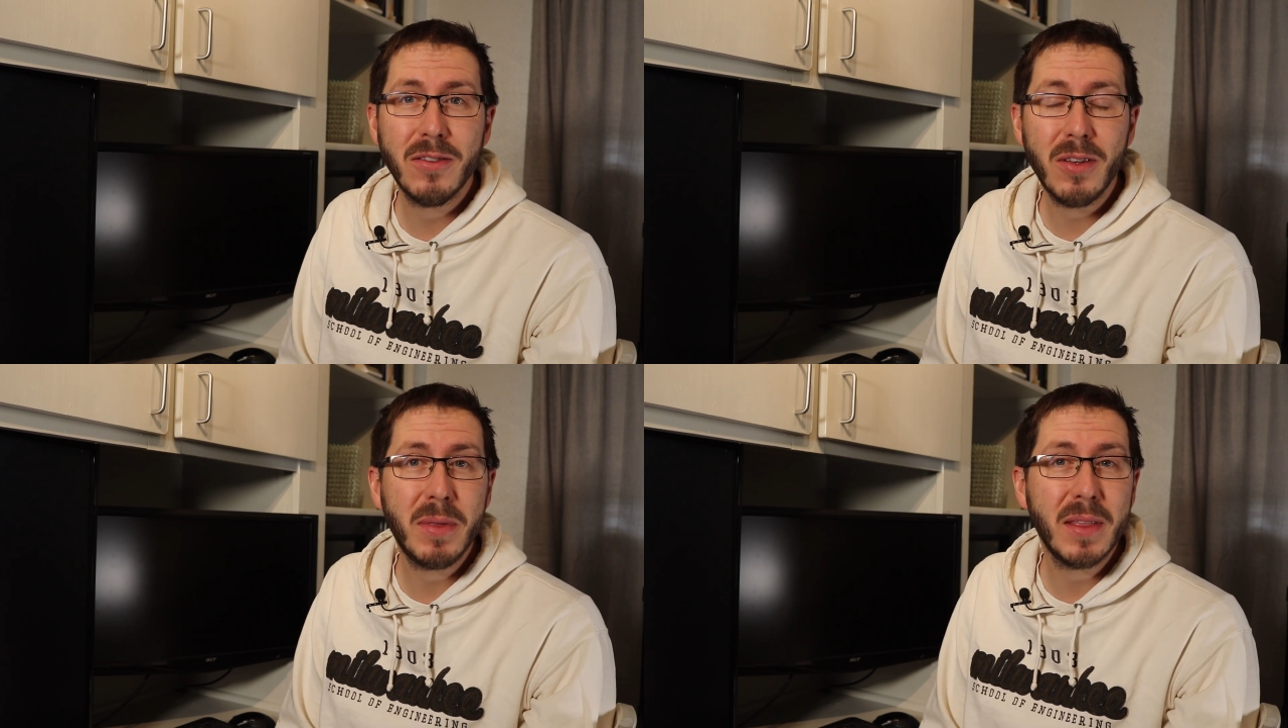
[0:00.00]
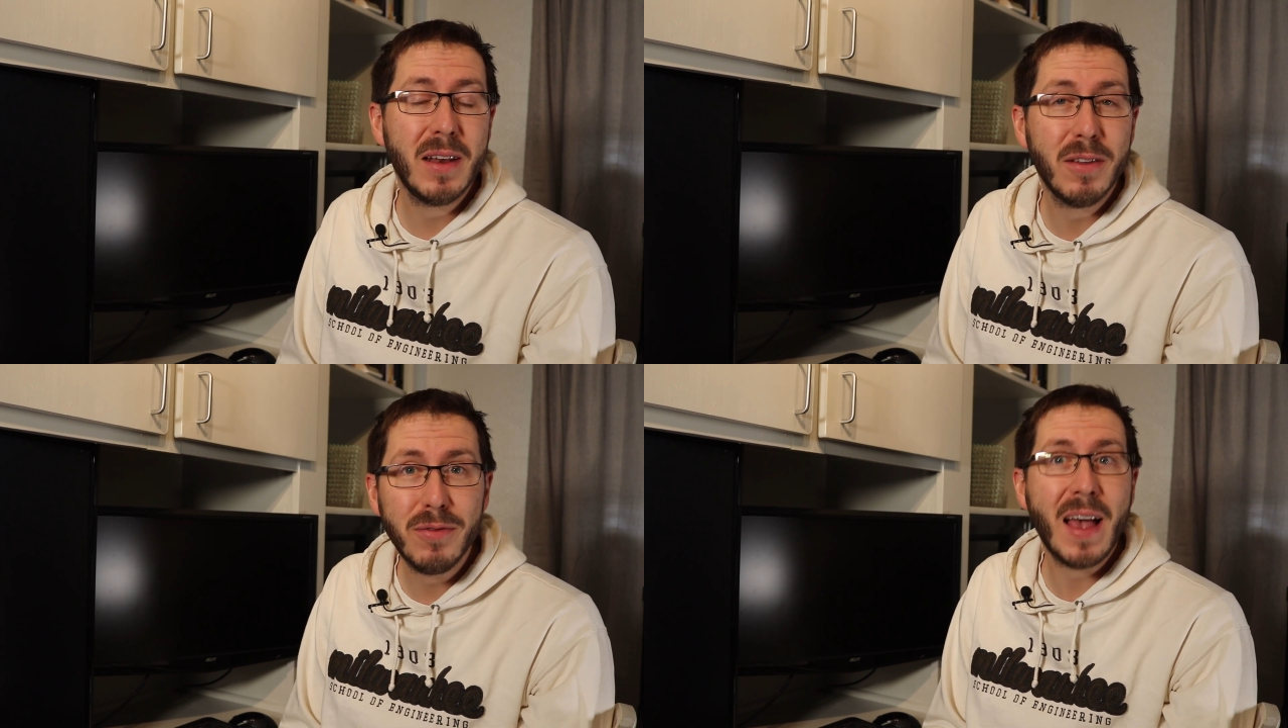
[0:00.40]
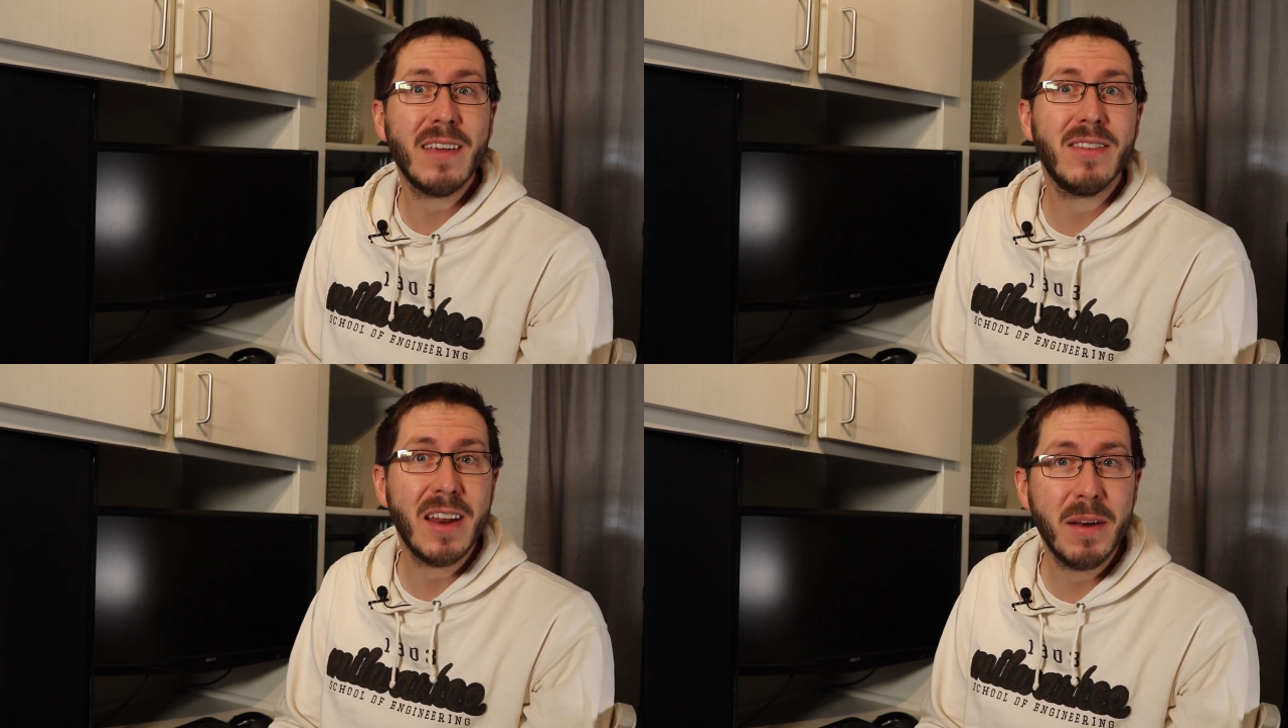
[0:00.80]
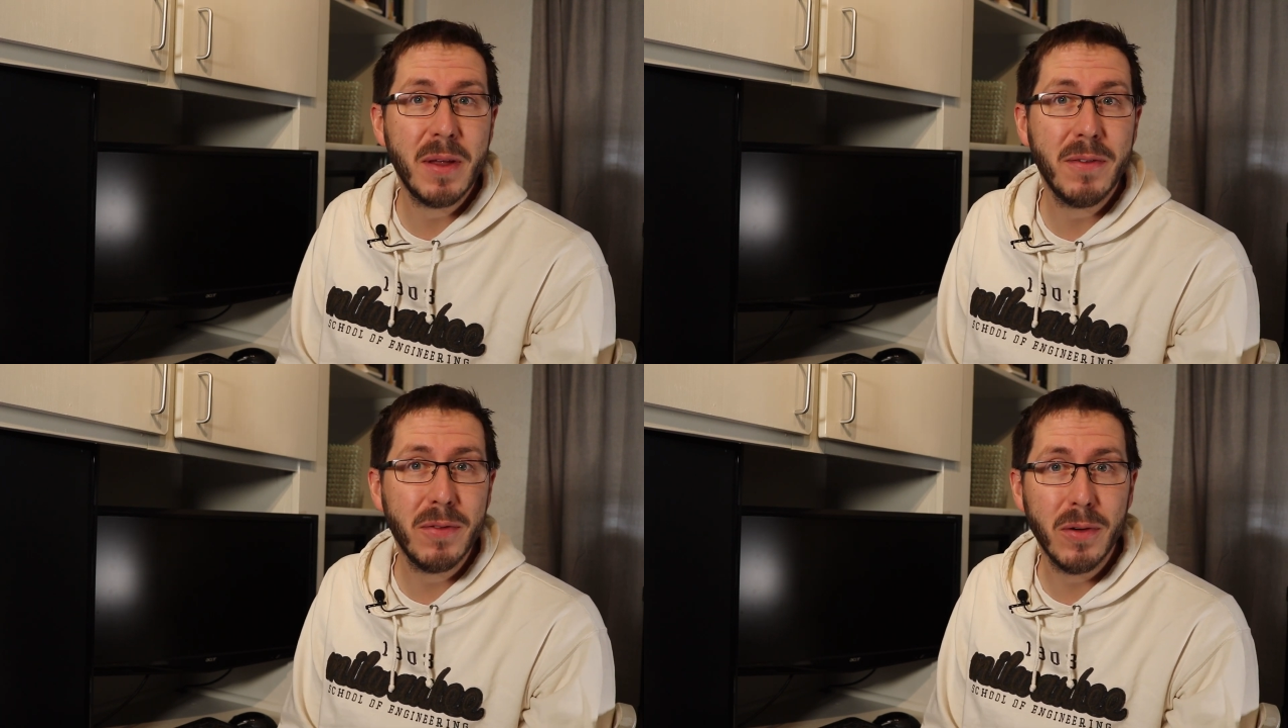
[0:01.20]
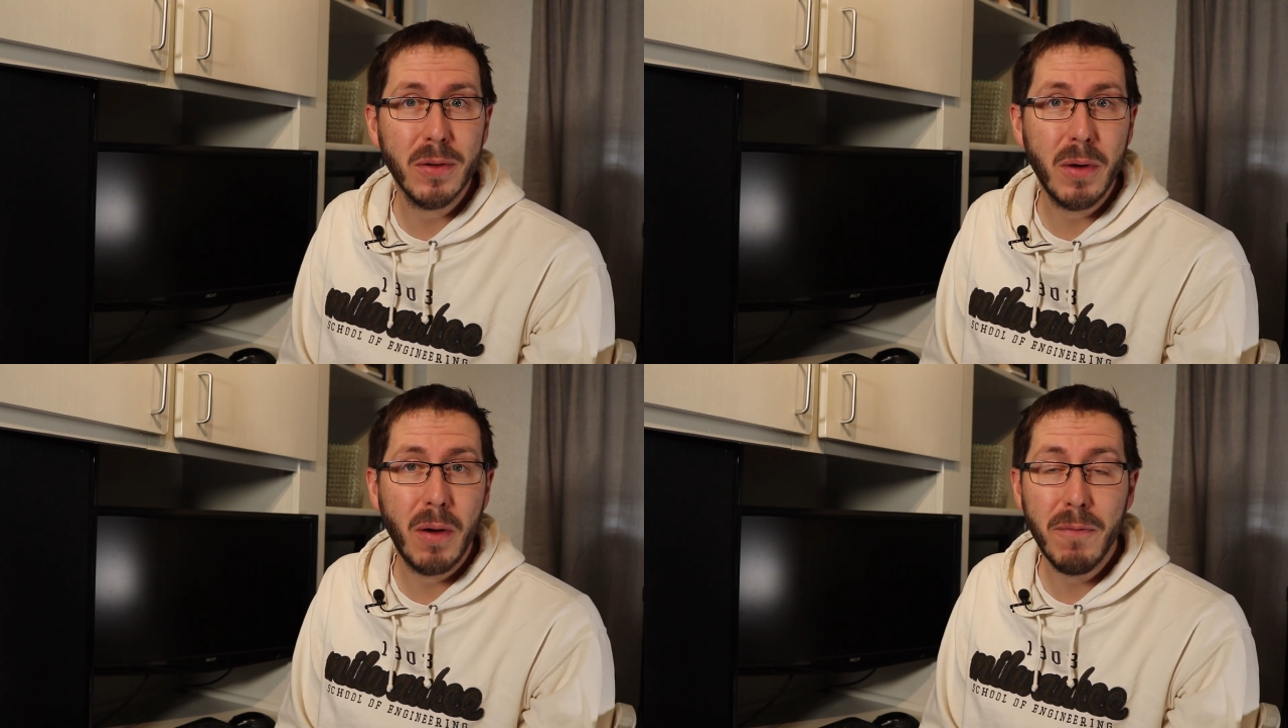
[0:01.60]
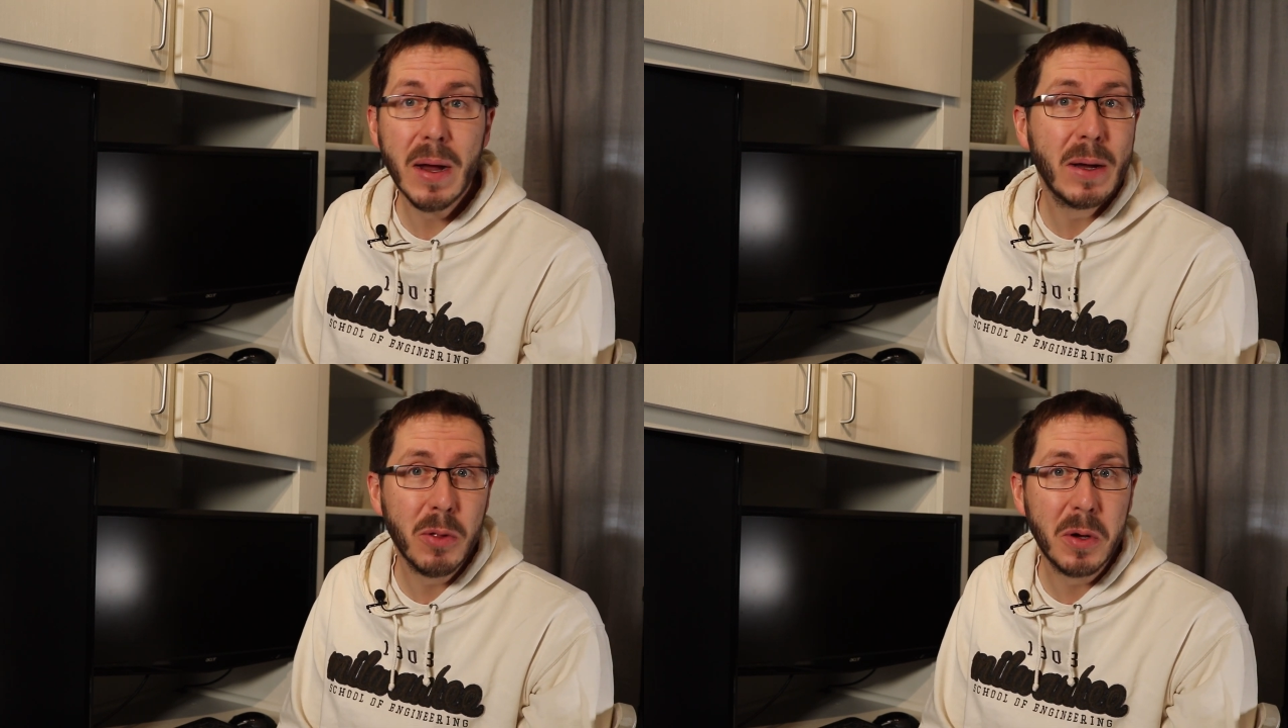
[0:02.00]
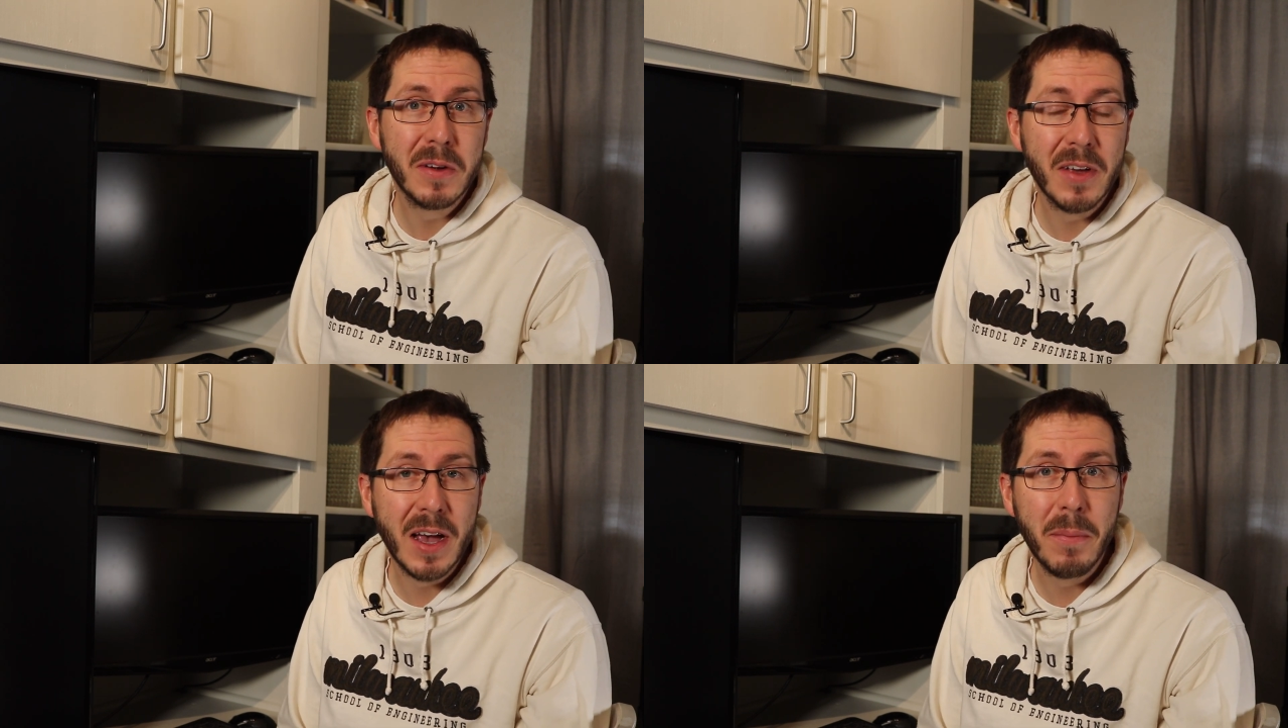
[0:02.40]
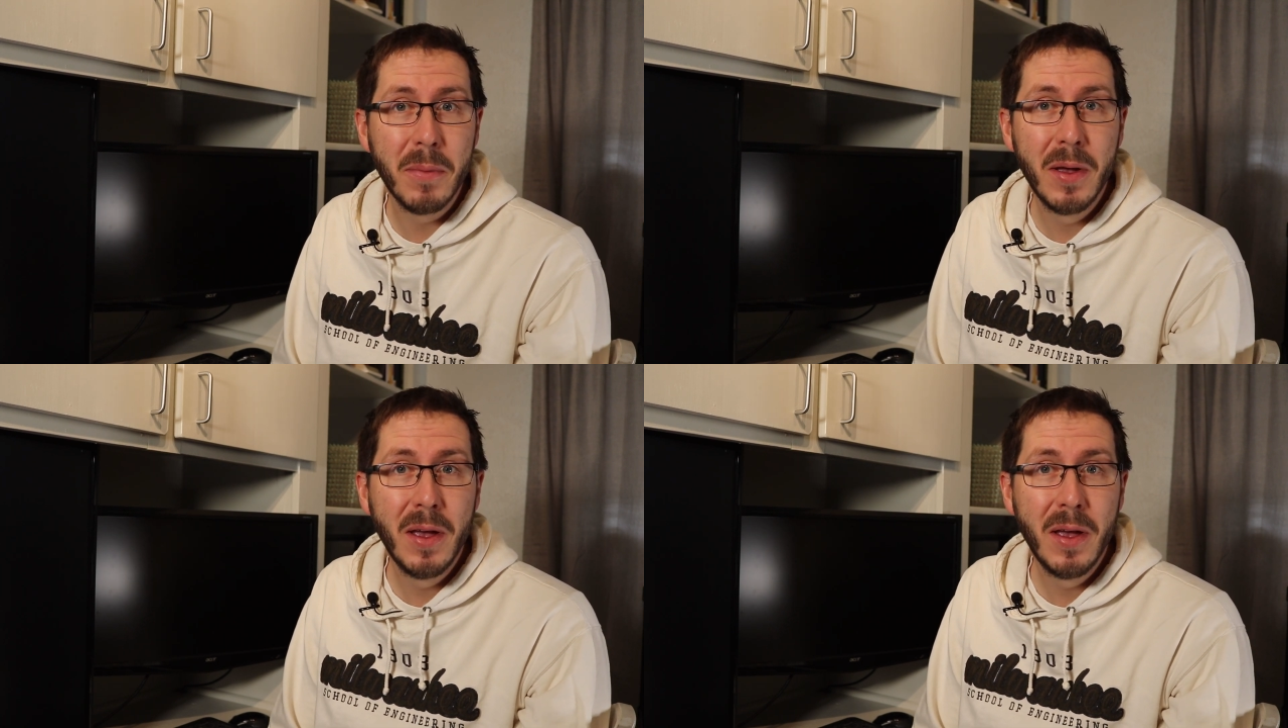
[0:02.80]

something that has fascinated me for a very long time.